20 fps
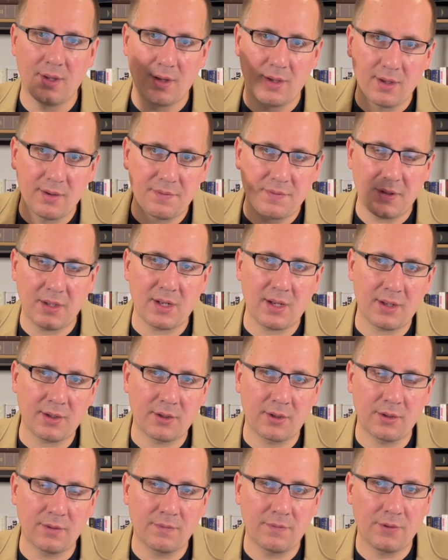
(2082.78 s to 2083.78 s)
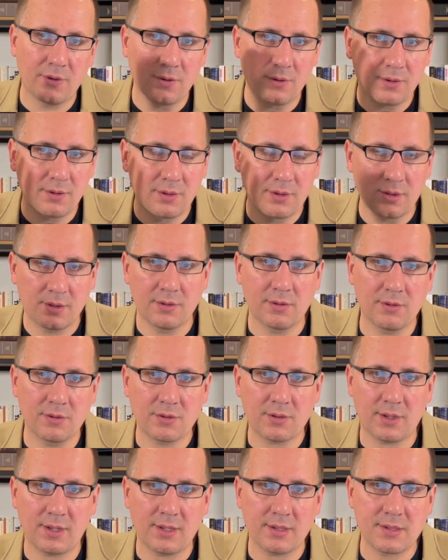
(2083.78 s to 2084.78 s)
feed on good food, good
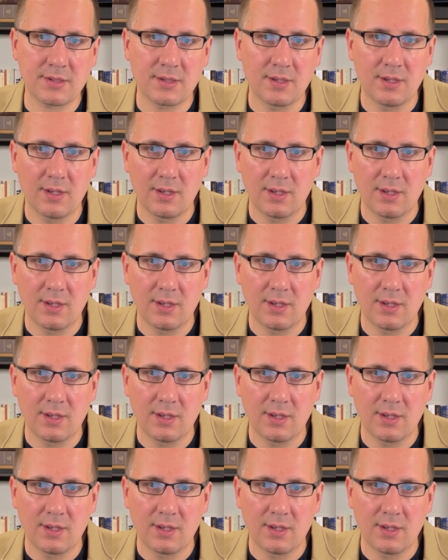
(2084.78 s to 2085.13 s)
nutrients